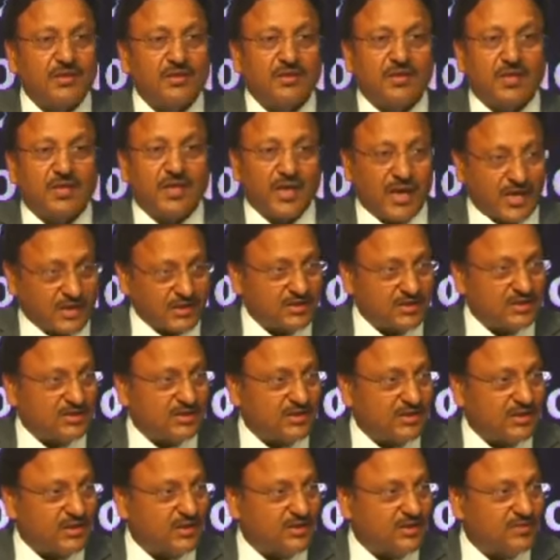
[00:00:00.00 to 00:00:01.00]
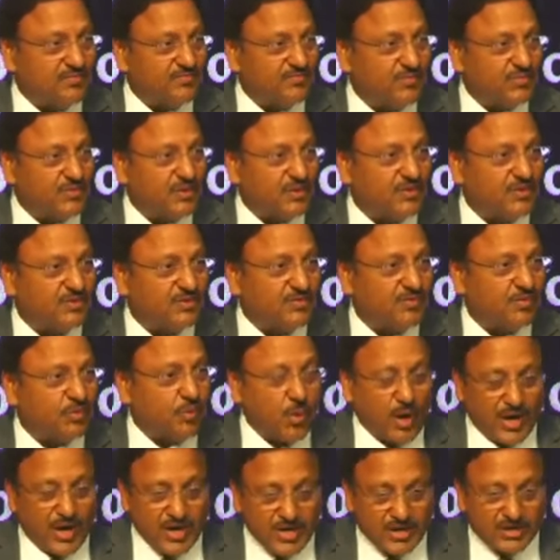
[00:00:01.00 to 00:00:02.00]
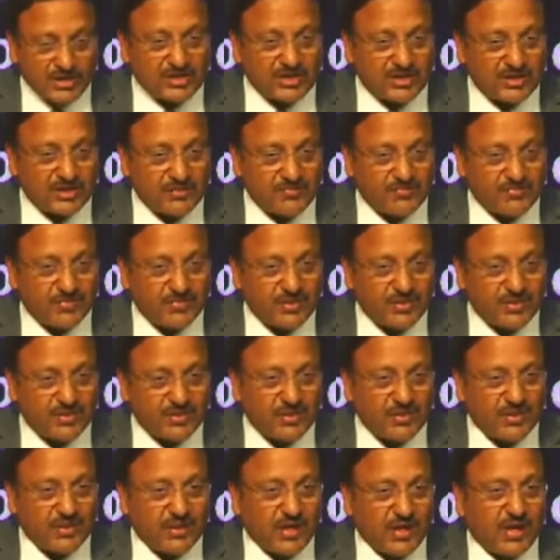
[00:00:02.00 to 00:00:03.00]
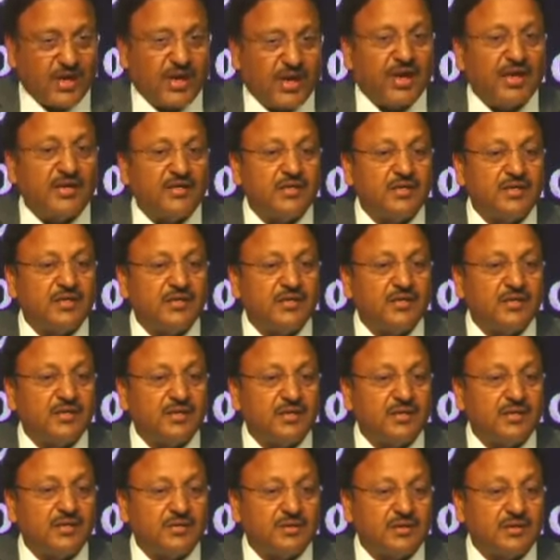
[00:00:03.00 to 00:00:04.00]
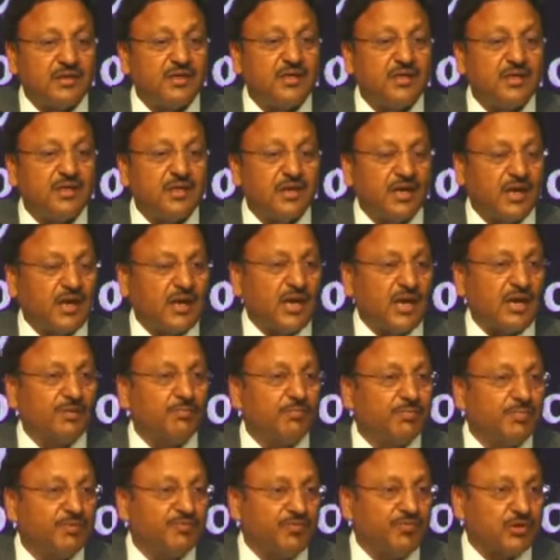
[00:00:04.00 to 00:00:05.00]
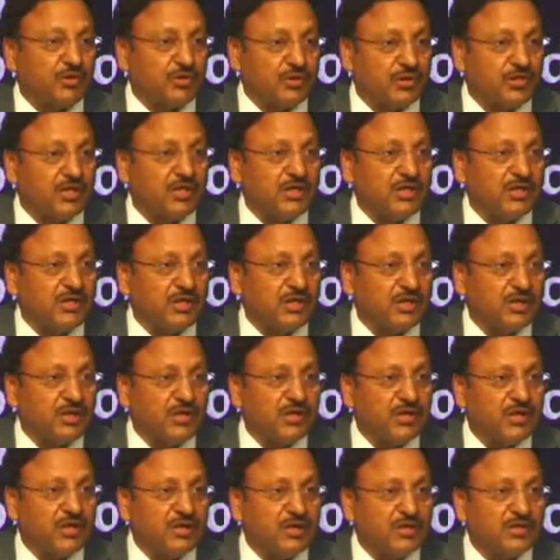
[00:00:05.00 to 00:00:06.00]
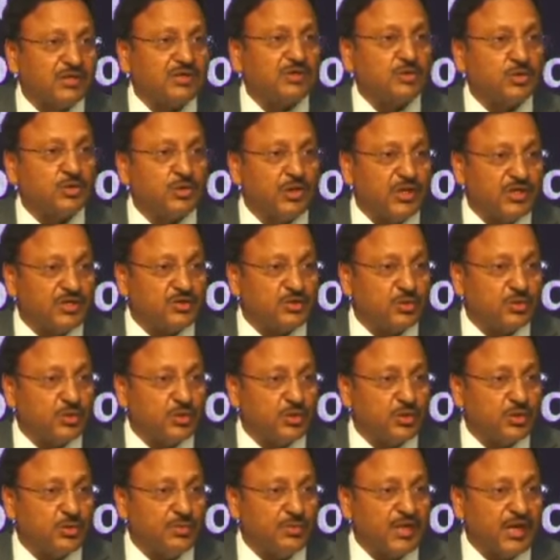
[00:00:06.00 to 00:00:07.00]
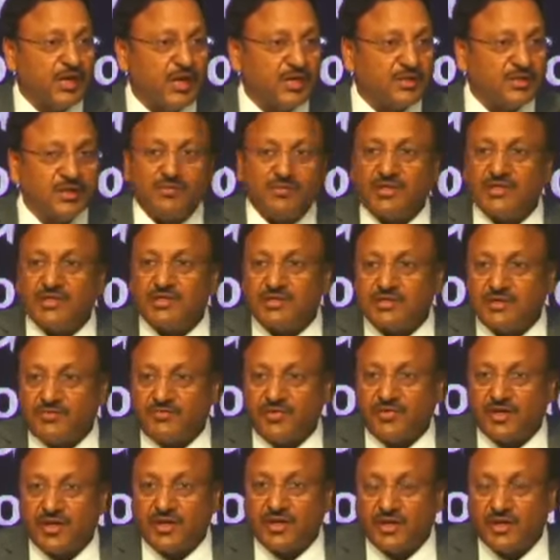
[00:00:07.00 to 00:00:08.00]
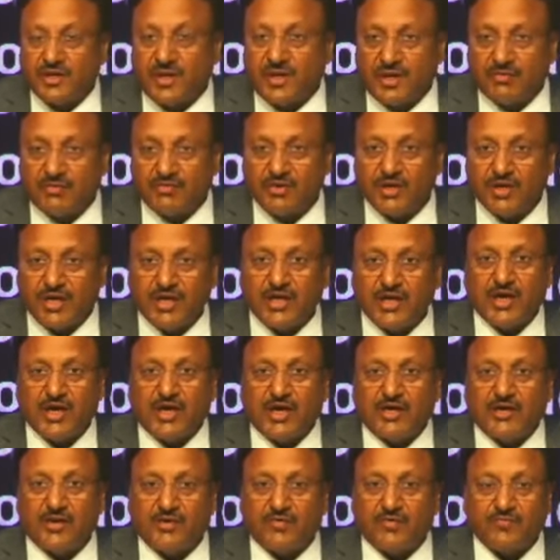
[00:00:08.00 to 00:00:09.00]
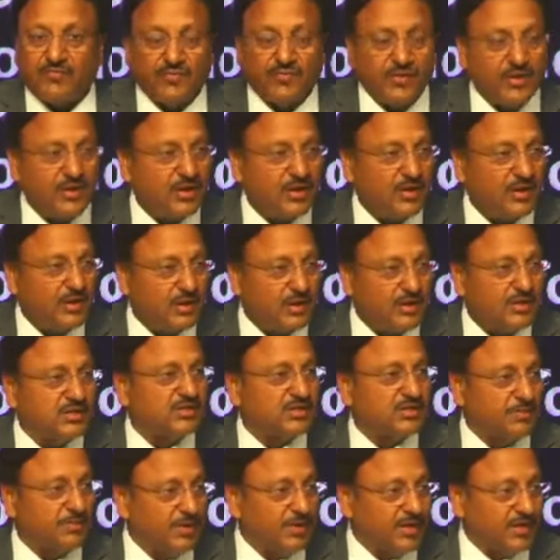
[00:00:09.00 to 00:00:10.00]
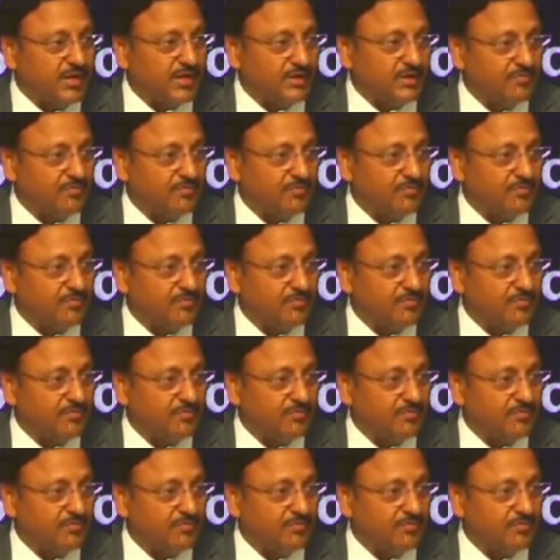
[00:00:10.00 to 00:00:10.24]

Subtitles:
electricity, furniture, and the ramp for the students who could be otherwise suffering, having any kind of disability.